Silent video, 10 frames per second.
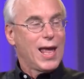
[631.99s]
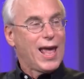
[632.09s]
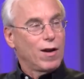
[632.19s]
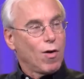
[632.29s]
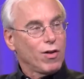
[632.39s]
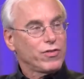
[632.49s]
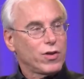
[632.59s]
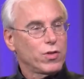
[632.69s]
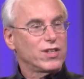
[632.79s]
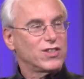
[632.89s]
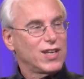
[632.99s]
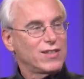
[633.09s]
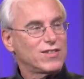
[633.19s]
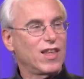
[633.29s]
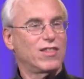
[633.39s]
And also the
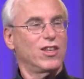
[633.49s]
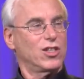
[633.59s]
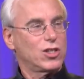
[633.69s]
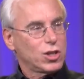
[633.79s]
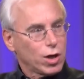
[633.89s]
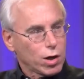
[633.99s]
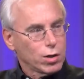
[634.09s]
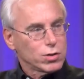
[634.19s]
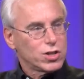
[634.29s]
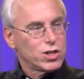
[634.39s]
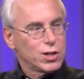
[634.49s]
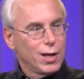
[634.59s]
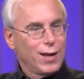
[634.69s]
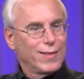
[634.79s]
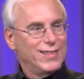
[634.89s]
sense that the church
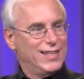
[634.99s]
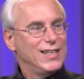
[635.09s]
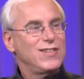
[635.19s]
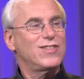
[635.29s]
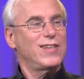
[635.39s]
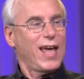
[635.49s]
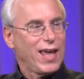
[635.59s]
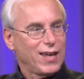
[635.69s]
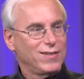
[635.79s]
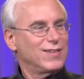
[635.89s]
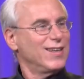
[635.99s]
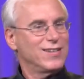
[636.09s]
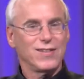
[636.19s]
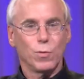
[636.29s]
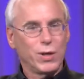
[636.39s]
these days mm -hmm. is mm-hmm.